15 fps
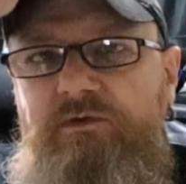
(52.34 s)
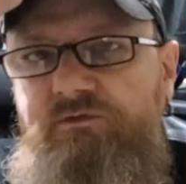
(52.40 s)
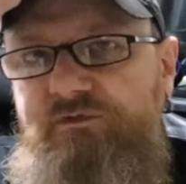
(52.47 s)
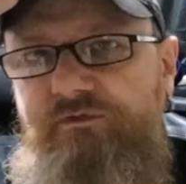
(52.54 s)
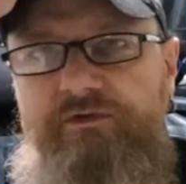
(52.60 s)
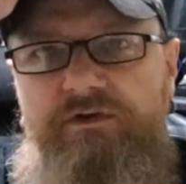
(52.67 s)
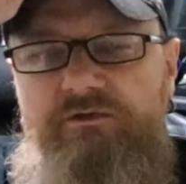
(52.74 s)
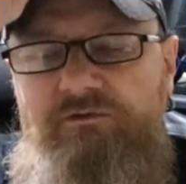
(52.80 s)
Booze
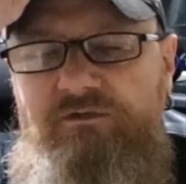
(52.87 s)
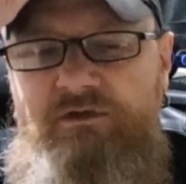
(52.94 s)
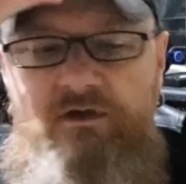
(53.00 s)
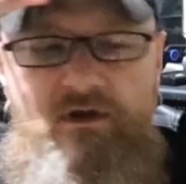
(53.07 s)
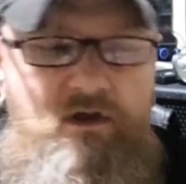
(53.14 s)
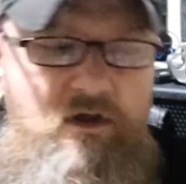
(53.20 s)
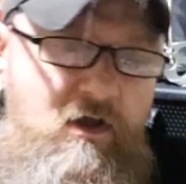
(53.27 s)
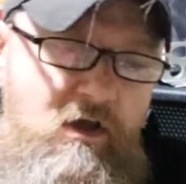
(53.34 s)
Reviews.
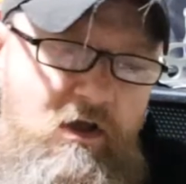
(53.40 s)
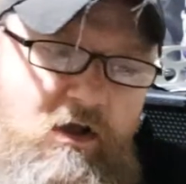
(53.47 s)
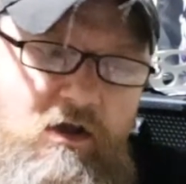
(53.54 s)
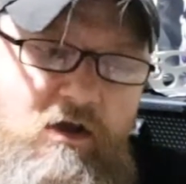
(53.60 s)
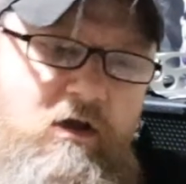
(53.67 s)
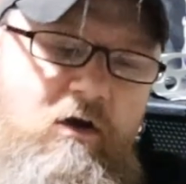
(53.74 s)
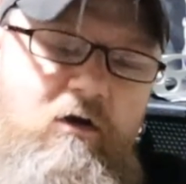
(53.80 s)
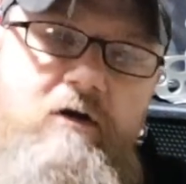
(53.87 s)

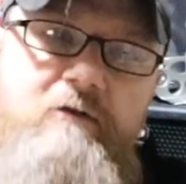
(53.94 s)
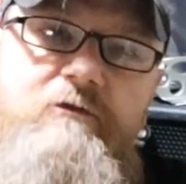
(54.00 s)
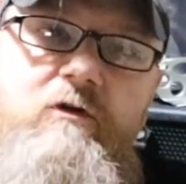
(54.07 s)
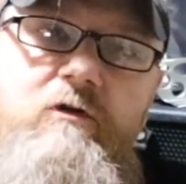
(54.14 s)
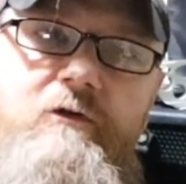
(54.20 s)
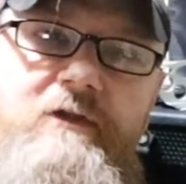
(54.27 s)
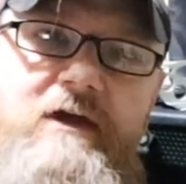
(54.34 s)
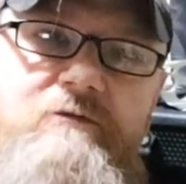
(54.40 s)
I've
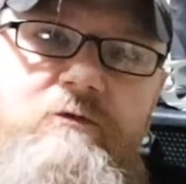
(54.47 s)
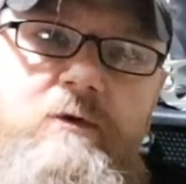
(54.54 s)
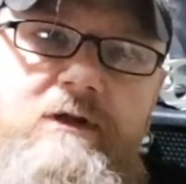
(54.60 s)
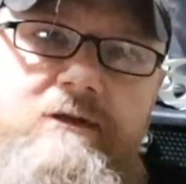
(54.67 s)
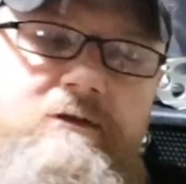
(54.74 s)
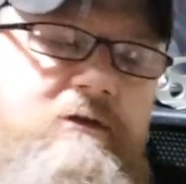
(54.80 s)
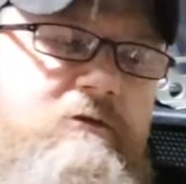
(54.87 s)
got another one